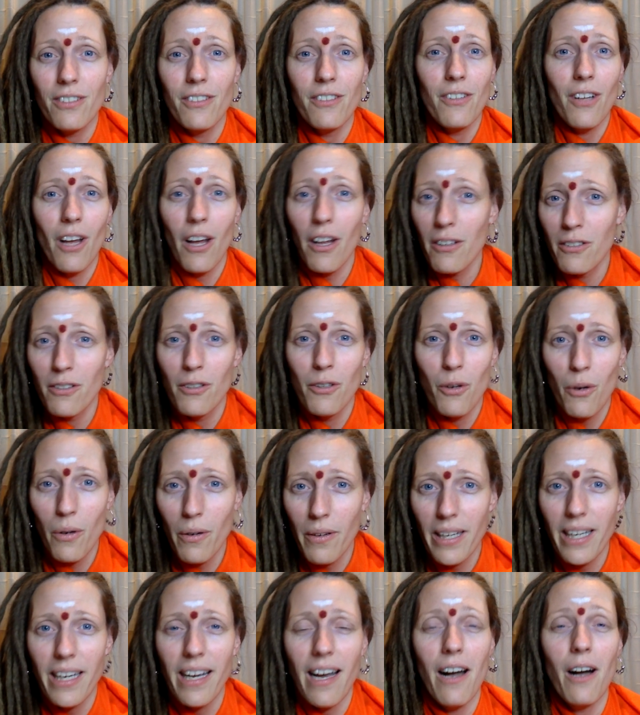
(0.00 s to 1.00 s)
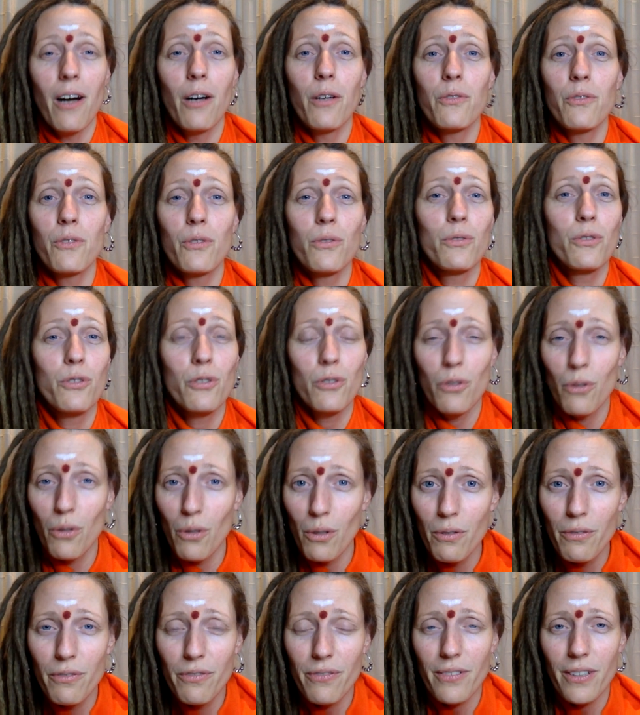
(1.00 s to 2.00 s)
not knowing how to
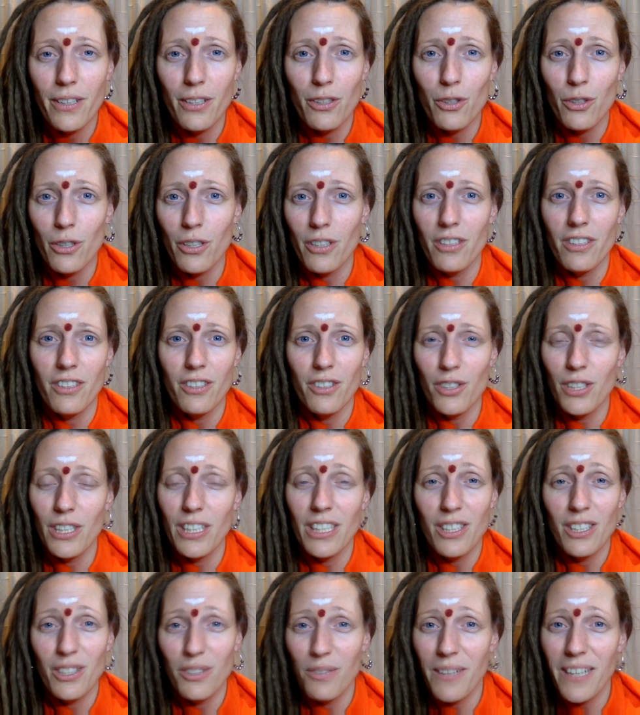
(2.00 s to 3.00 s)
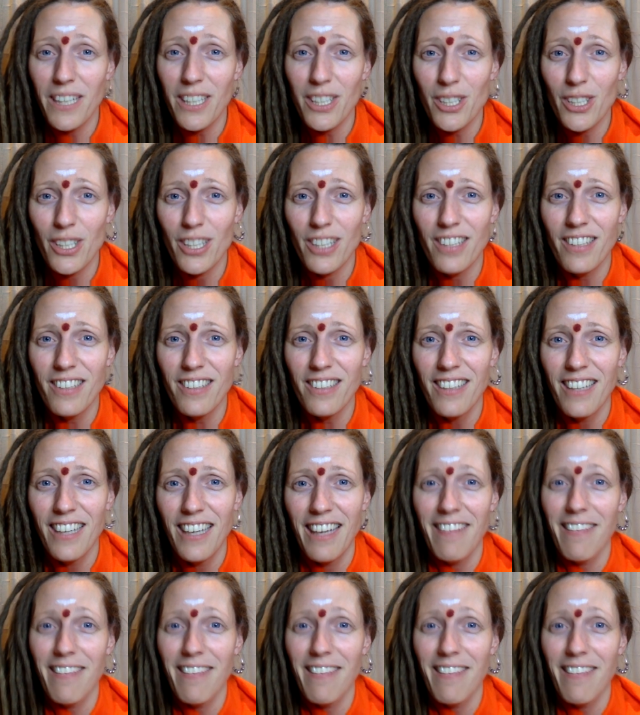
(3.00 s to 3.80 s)
solve a certain situation,